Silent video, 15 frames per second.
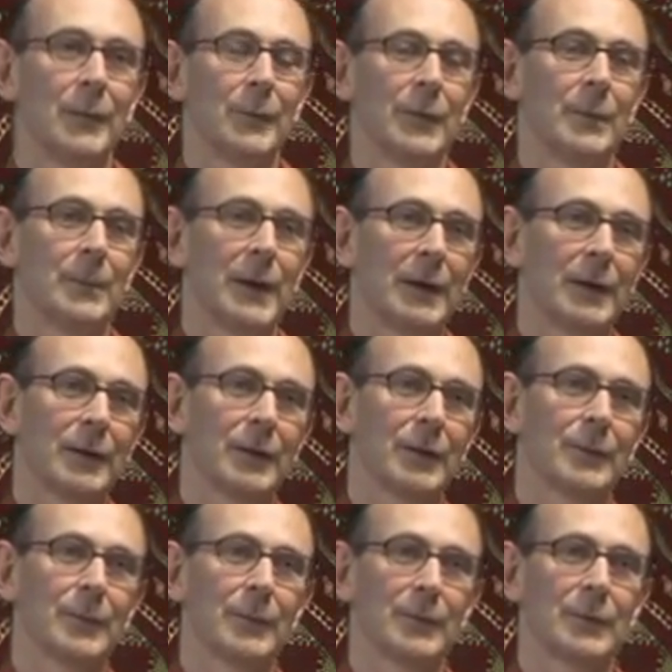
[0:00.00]
with
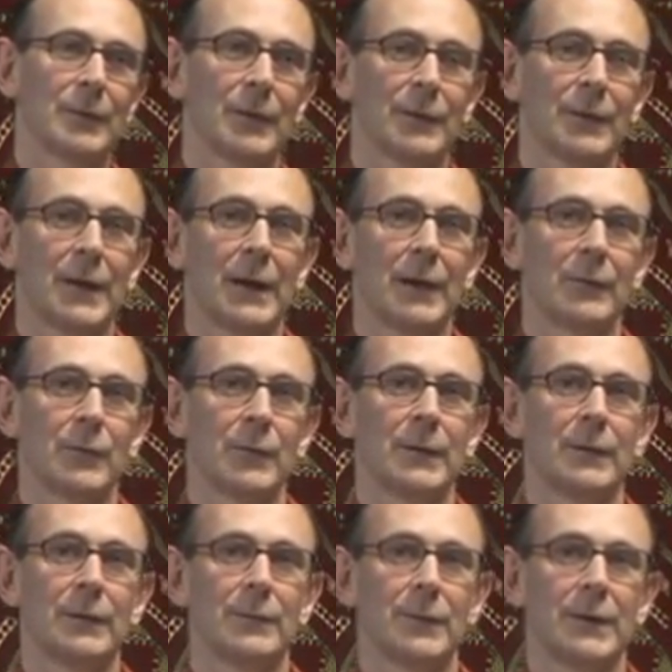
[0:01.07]
America just there of
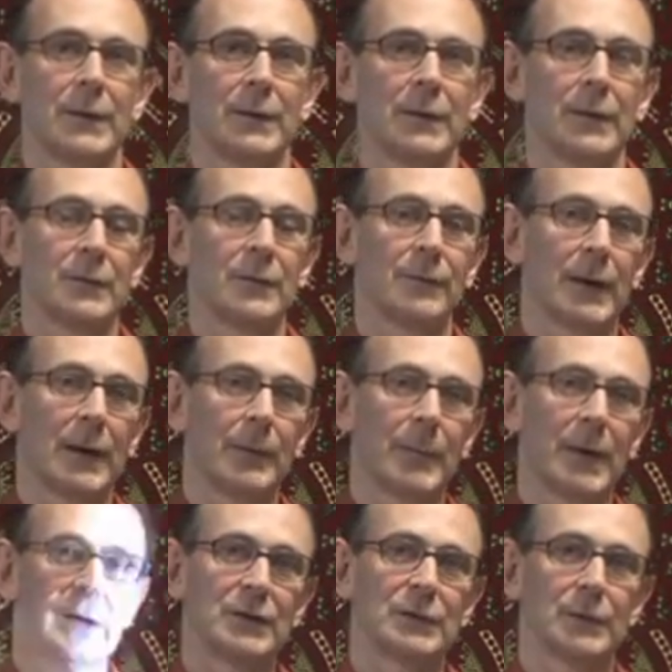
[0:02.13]
23 developed
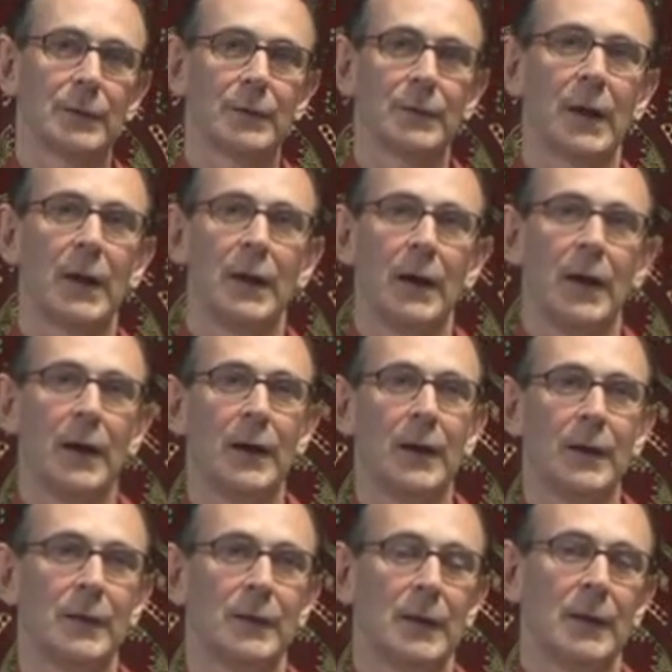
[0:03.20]
nations.
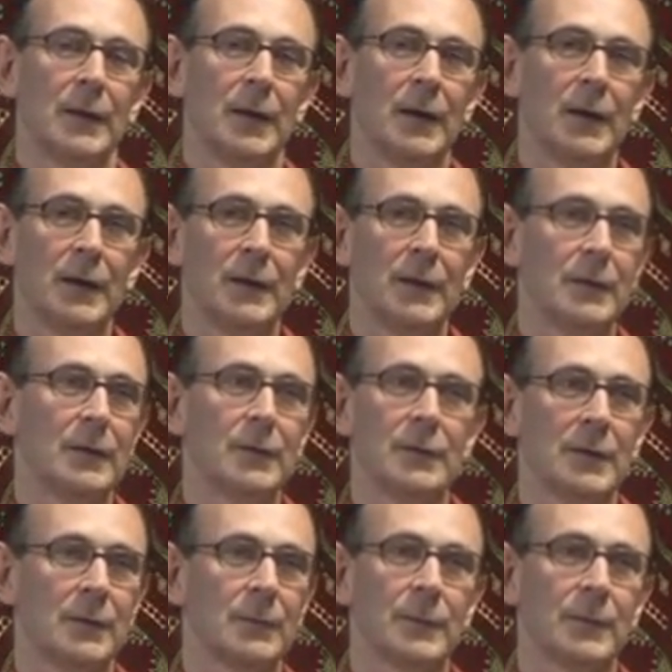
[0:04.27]
We
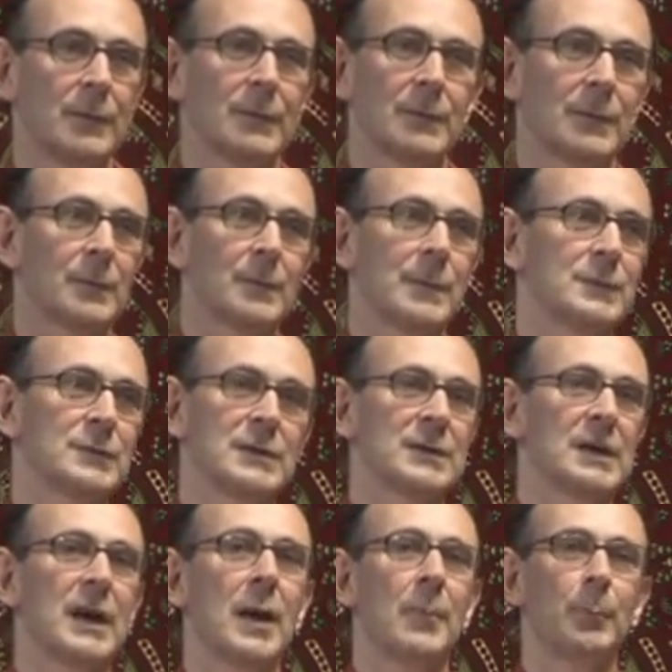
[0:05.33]
were
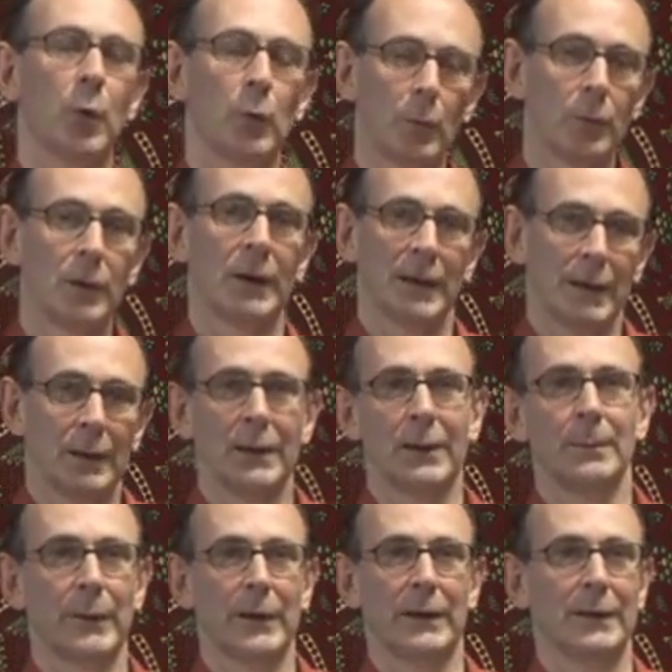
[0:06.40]
doing appallingly
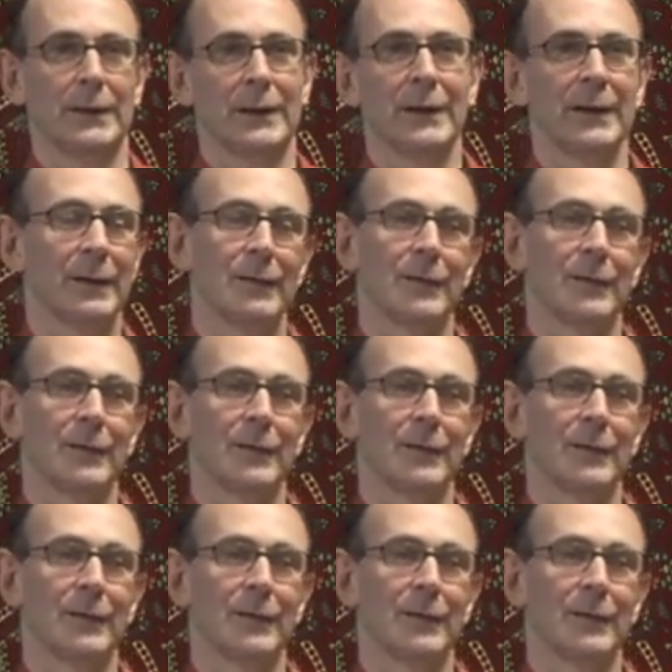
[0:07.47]
badly in